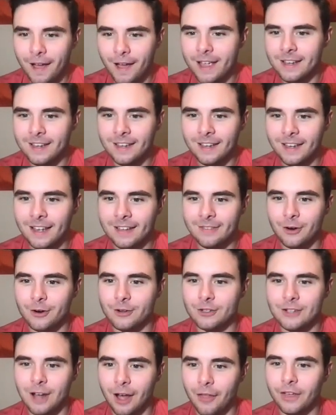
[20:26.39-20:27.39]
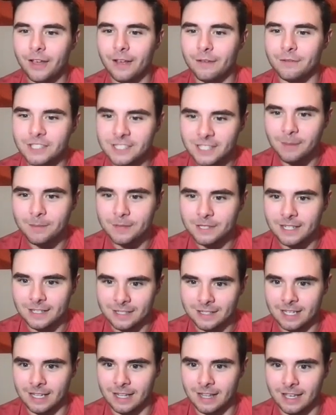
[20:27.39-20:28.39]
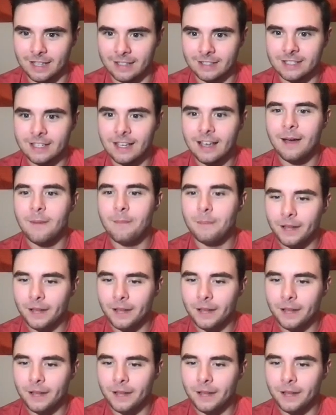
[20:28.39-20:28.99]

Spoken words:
fake and there's nothing of substance to this.